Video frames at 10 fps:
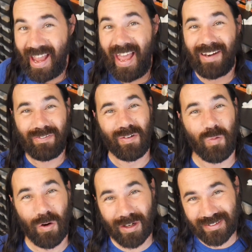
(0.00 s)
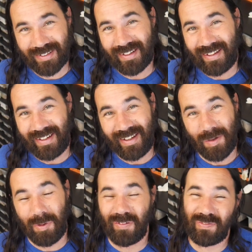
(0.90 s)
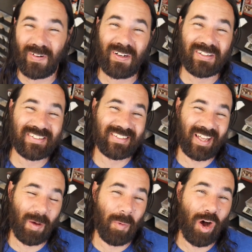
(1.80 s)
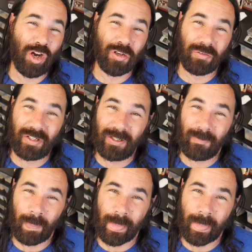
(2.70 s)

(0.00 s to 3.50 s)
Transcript: and if it worked. But first, I'm hungry.